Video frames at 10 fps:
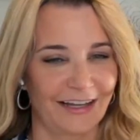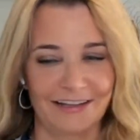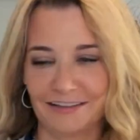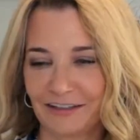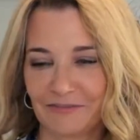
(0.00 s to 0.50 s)
I
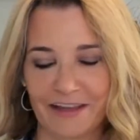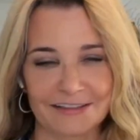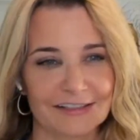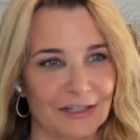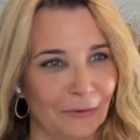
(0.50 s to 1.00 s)
love
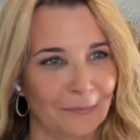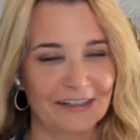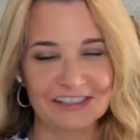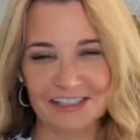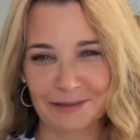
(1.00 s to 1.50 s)
that so
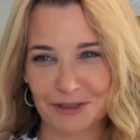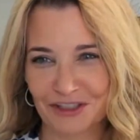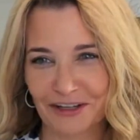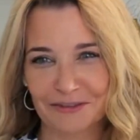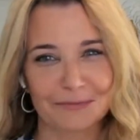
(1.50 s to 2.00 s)
much, and I'm
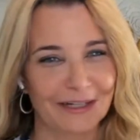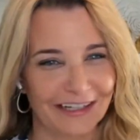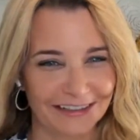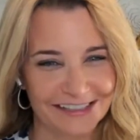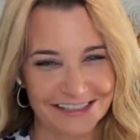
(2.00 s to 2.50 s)
sure
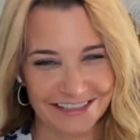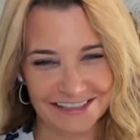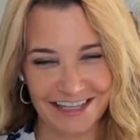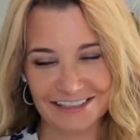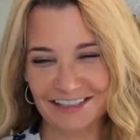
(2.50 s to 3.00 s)
everybody else does.
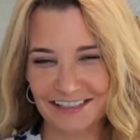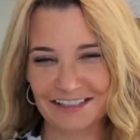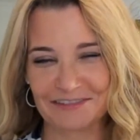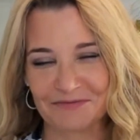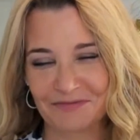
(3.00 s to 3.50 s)
That's
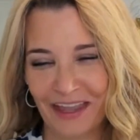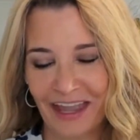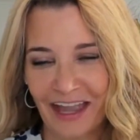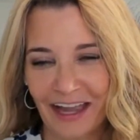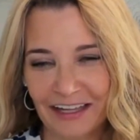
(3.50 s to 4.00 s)
awesome.
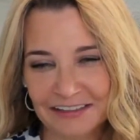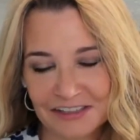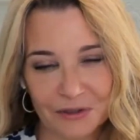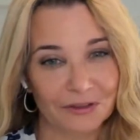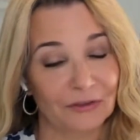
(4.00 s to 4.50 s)
And
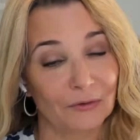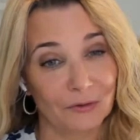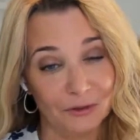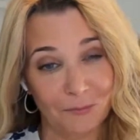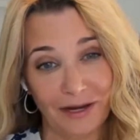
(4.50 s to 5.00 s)
so
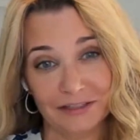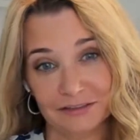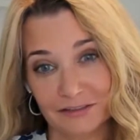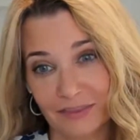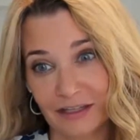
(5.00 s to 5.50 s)
you might
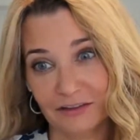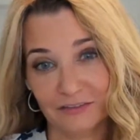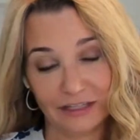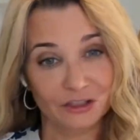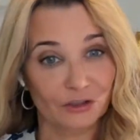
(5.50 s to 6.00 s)
think
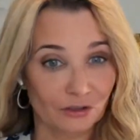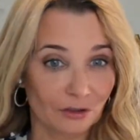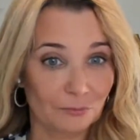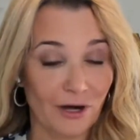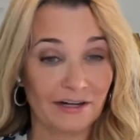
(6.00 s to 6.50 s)
that
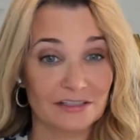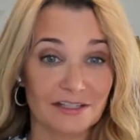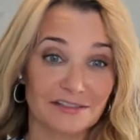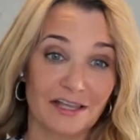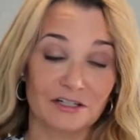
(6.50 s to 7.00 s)
your practice
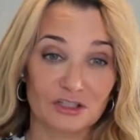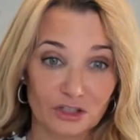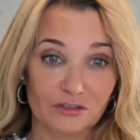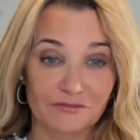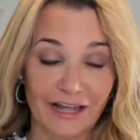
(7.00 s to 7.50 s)
is at a
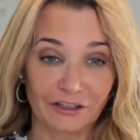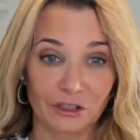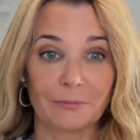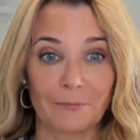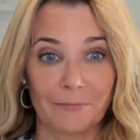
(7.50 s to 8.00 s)
certain
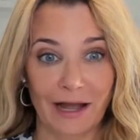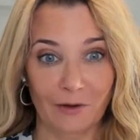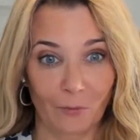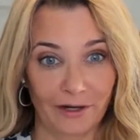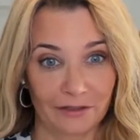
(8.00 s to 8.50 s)
value, but
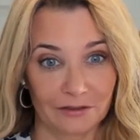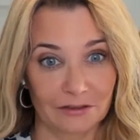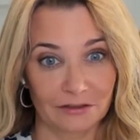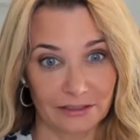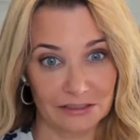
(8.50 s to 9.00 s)
when
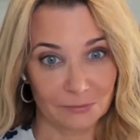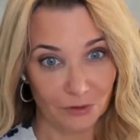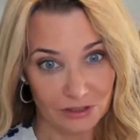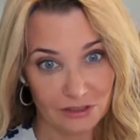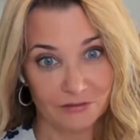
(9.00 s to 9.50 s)
Clint
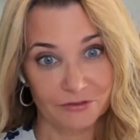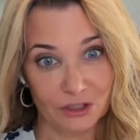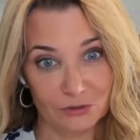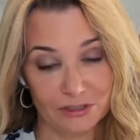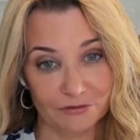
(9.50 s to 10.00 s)
puts a
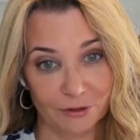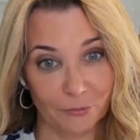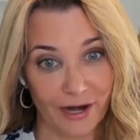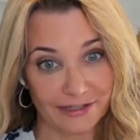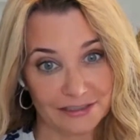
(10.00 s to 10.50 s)
few different
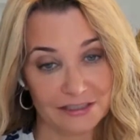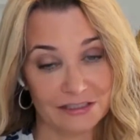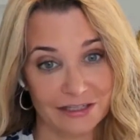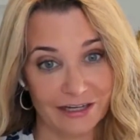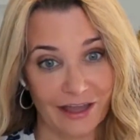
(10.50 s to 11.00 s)

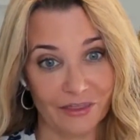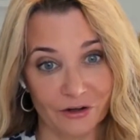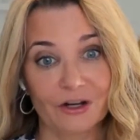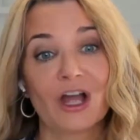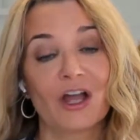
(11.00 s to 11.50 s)
practices
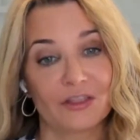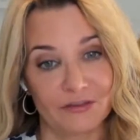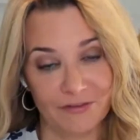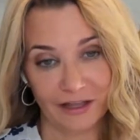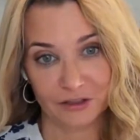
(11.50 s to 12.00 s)
together,
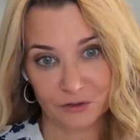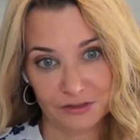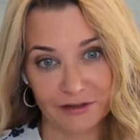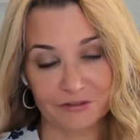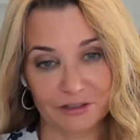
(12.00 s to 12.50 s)
the value
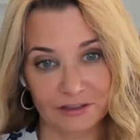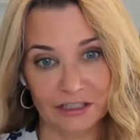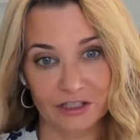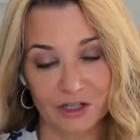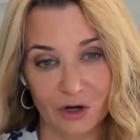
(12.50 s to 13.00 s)
definitely
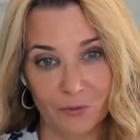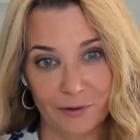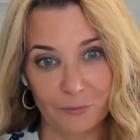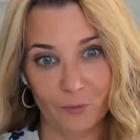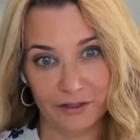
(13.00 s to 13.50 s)
can go
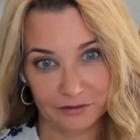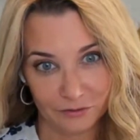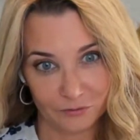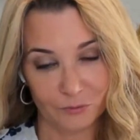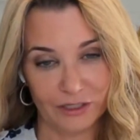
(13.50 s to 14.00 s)
up
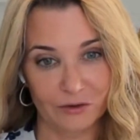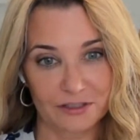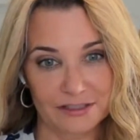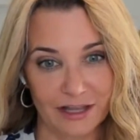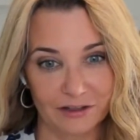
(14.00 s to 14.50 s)
when we go
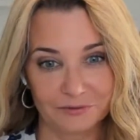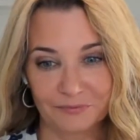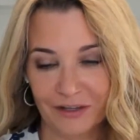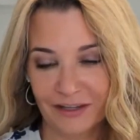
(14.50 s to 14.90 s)
to sell.